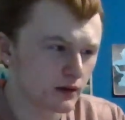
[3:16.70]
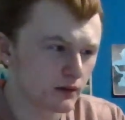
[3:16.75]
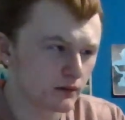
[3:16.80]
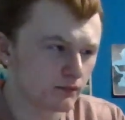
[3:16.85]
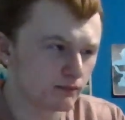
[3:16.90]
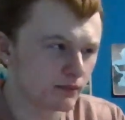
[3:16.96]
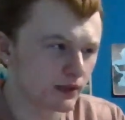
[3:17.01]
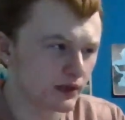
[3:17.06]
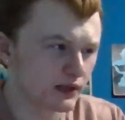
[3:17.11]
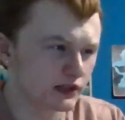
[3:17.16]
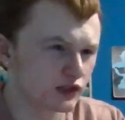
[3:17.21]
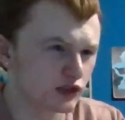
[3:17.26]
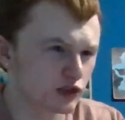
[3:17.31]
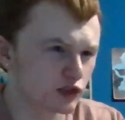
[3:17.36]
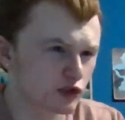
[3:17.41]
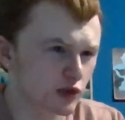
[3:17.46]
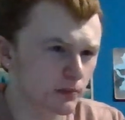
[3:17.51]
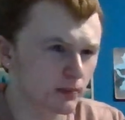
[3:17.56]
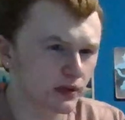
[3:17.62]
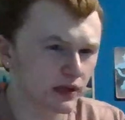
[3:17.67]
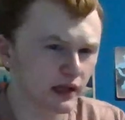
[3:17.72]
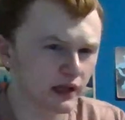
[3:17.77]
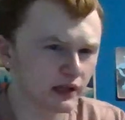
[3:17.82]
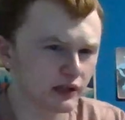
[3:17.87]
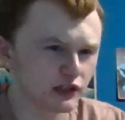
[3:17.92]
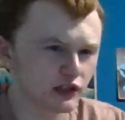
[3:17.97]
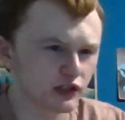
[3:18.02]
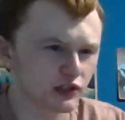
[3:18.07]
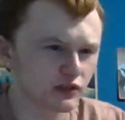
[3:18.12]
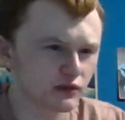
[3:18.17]
but it's Triple
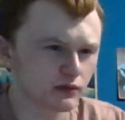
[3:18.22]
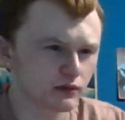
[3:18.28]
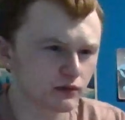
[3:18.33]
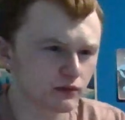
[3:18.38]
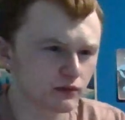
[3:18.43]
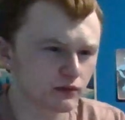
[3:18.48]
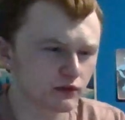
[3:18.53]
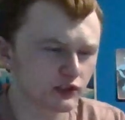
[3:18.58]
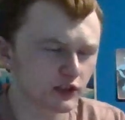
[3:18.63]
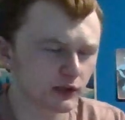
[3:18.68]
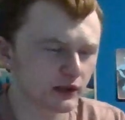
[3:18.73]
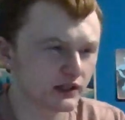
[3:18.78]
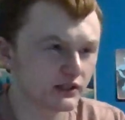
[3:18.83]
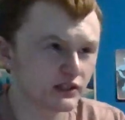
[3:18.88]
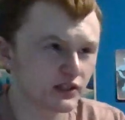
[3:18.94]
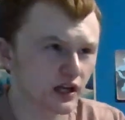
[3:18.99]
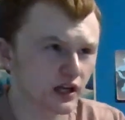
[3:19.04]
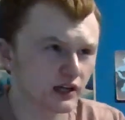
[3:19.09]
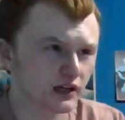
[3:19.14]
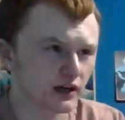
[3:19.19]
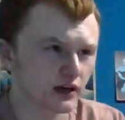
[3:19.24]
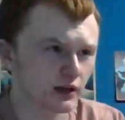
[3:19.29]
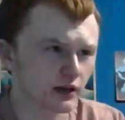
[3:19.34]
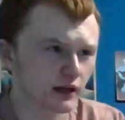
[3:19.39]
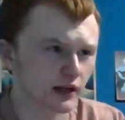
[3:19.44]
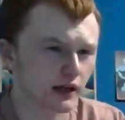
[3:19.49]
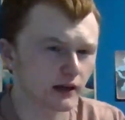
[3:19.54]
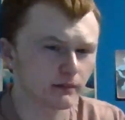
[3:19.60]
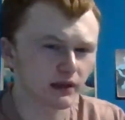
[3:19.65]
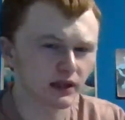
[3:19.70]
H, so he's not going to
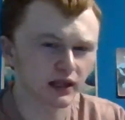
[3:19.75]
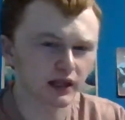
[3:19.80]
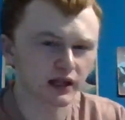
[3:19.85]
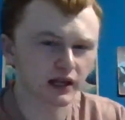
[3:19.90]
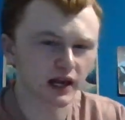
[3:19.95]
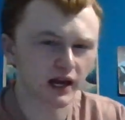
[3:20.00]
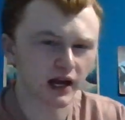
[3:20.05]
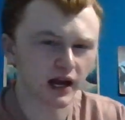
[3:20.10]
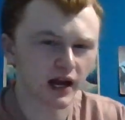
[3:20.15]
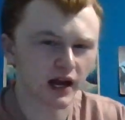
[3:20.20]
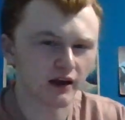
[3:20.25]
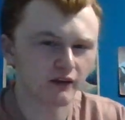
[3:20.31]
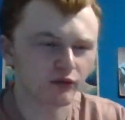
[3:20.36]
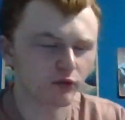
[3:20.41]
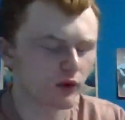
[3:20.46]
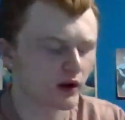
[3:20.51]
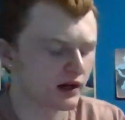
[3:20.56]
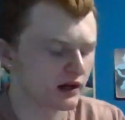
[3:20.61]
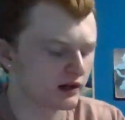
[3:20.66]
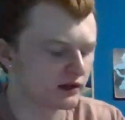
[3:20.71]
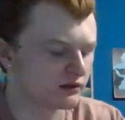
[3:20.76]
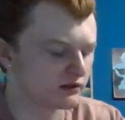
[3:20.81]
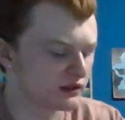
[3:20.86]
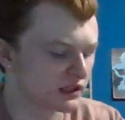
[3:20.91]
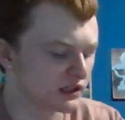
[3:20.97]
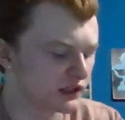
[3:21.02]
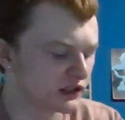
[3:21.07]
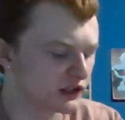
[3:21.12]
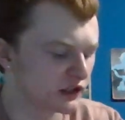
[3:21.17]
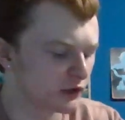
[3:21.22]
let it be like a halfway
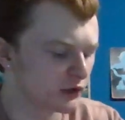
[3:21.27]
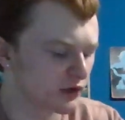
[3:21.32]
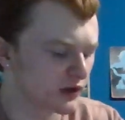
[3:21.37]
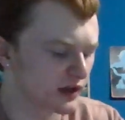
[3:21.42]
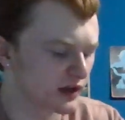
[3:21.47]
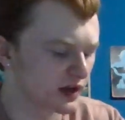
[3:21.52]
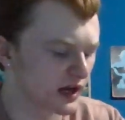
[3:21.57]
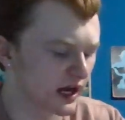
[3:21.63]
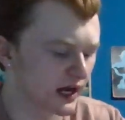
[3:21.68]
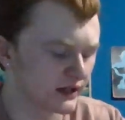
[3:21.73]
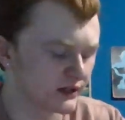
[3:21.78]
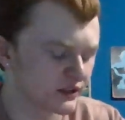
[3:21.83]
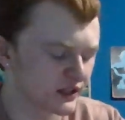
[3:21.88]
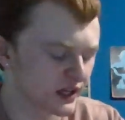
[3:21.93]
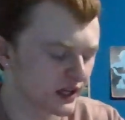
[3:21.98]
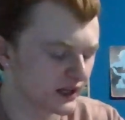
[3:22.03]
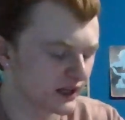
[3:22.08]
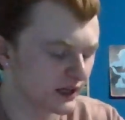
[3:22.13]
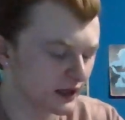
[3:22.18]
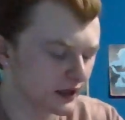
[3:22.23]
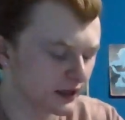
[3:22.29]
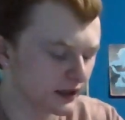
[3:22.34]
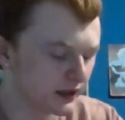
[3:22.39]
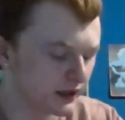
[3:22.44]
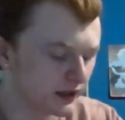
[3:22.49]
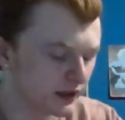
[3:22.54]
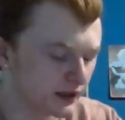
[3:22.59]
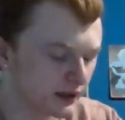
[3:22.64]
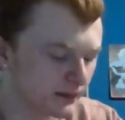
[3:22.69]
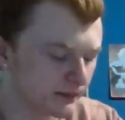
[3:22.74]
DQ thing. I
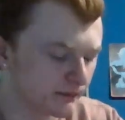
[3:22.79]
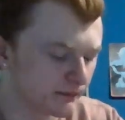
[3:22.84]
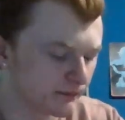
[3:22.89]
say